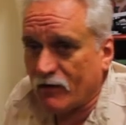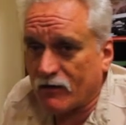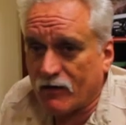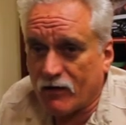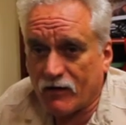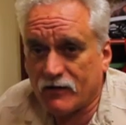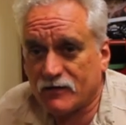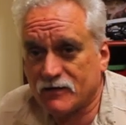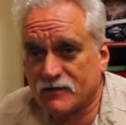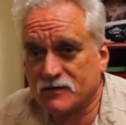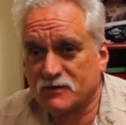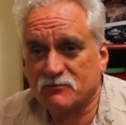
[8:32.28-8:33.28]

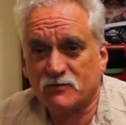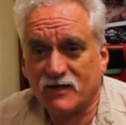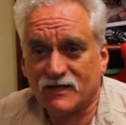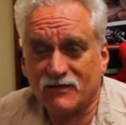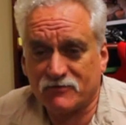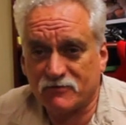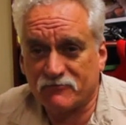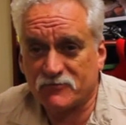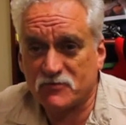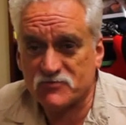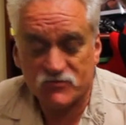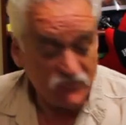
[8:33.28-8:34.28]
my lovely
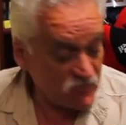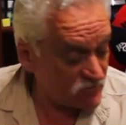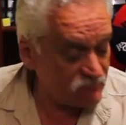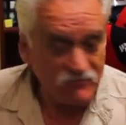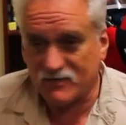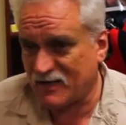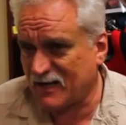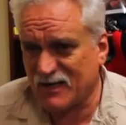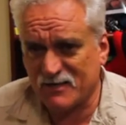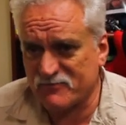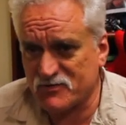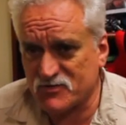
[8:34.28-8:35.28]
Enforcer rod, and I
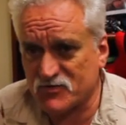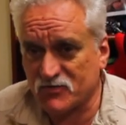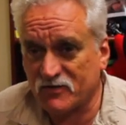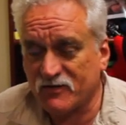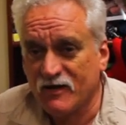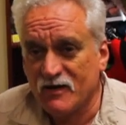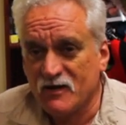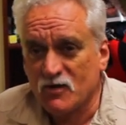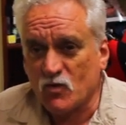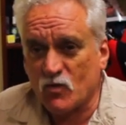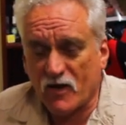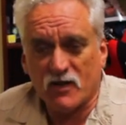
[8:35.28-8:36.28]
love this rod.
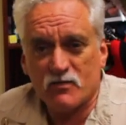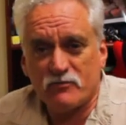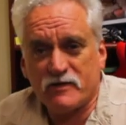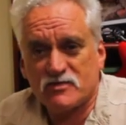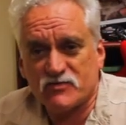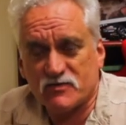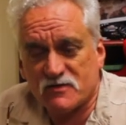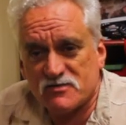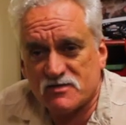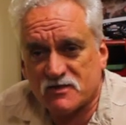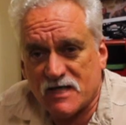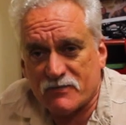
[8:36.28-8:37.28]
One of the best
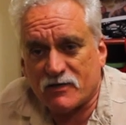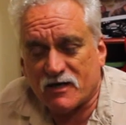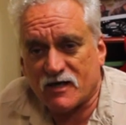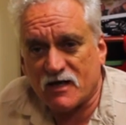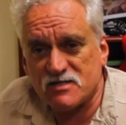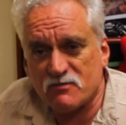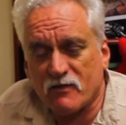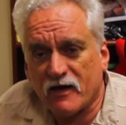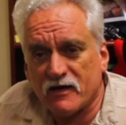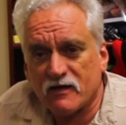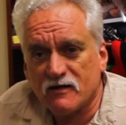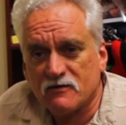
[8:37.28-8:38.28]
rods that Kamikaze
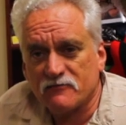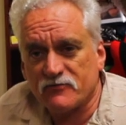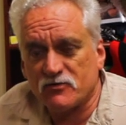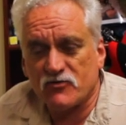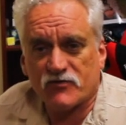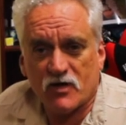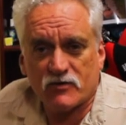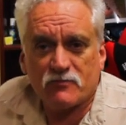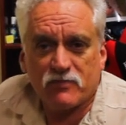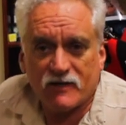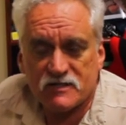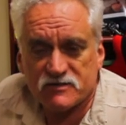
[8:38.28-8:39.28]
make for
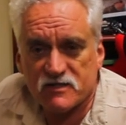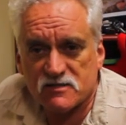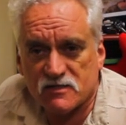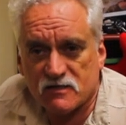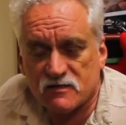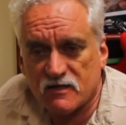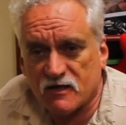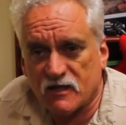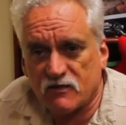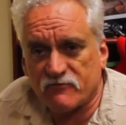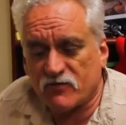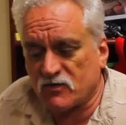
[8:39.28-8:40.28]
throwing plastics and
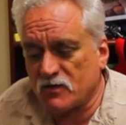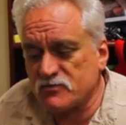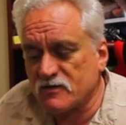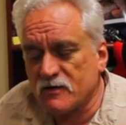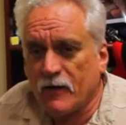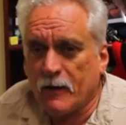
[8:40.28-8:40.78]
vibes,